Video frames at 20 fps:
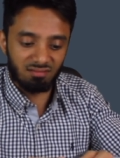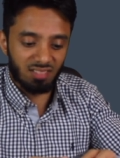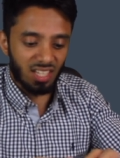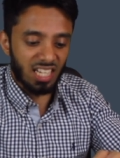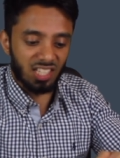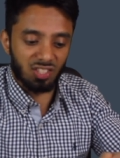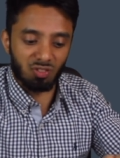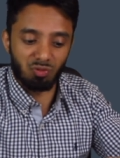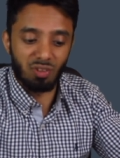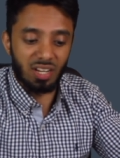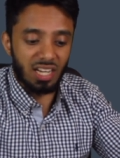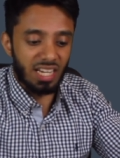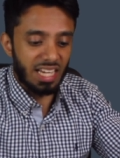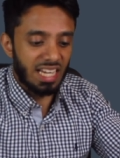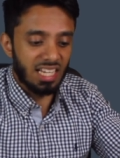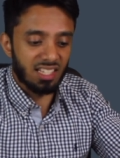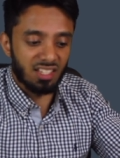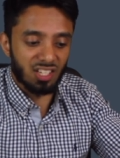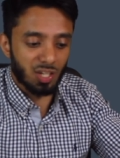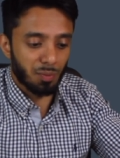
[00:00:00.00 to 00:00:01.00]
It's really
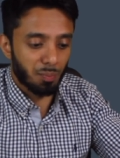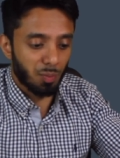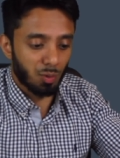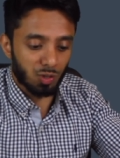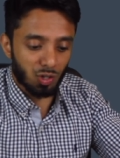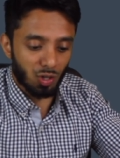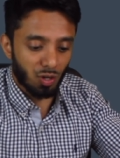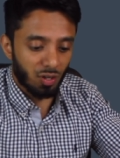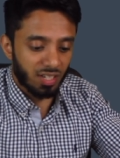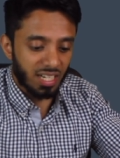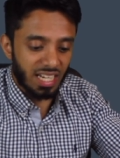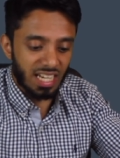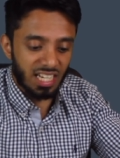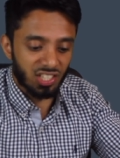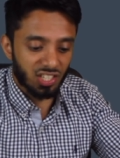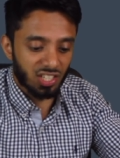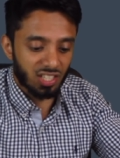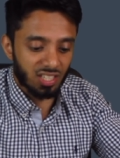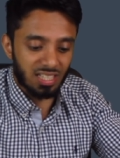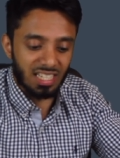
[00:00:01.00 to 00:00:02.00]
easy to put on.
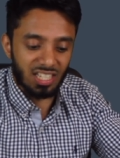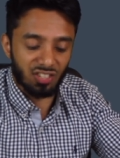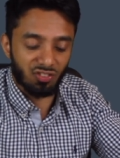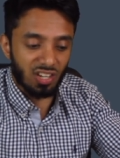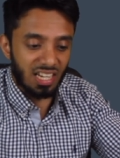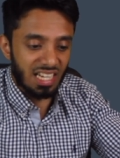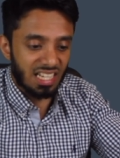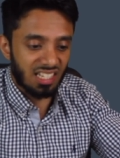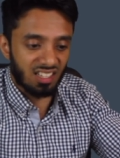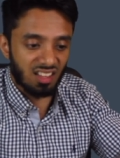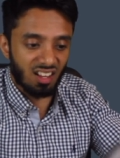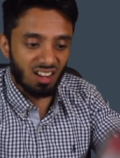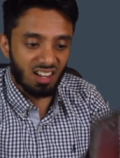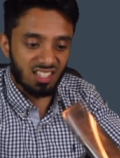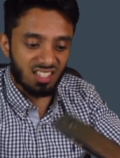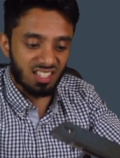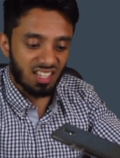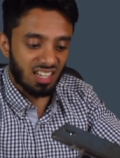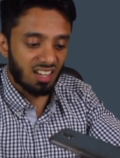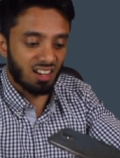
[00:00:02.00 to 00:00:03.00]
It just literally
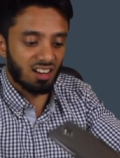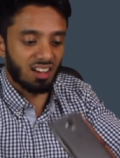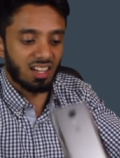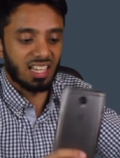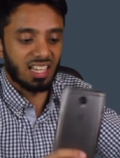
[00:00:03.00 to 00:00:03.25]
slides in like